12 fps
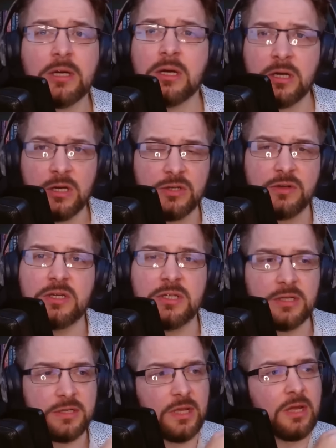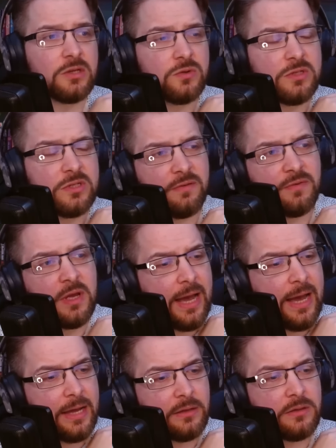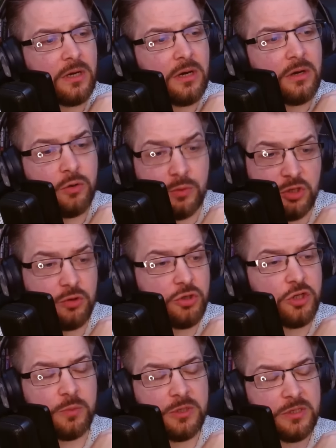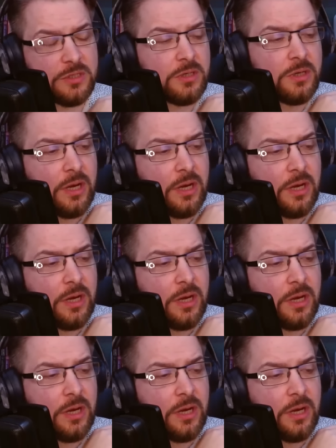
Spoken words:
because he's into that sort of stuff, and who are YouTubers.